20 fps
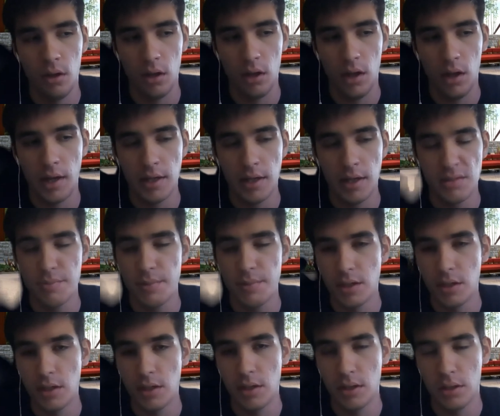has
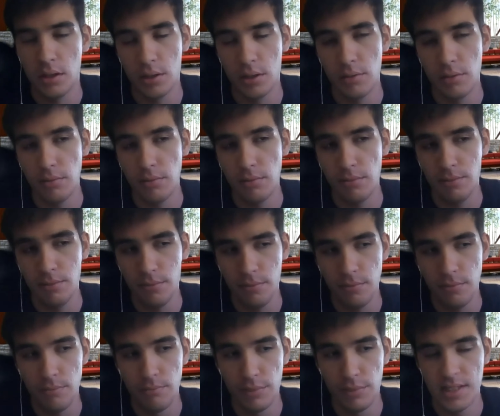been a
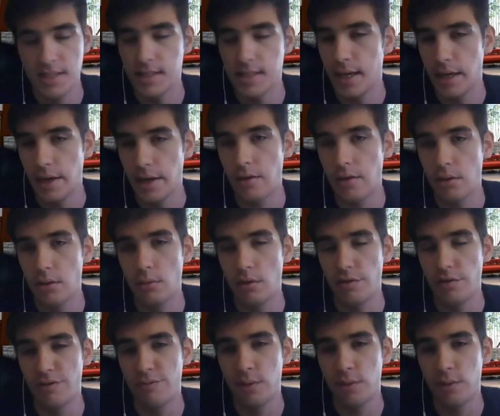mistake that we've